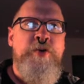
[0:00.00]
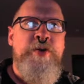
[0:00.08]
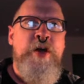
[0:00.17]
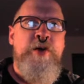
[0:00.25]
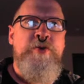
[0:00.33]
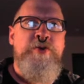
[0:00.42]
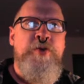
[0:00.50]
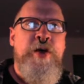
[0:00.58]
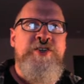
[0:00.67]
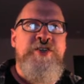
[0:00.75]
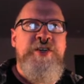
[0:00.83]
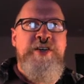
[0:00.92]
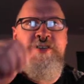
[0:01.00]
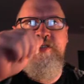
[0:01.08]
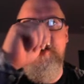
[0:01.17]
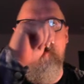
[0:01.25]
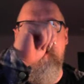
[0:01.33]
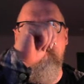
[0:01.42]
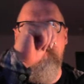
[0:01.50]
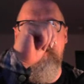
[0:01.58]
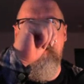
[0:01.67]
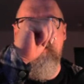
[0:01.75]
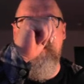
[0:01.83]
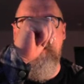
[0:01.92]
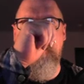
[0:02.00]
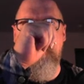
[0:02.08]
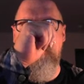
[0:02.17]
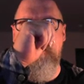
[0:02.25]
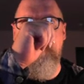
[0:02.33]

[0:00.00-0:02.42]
and other tragedies have said they could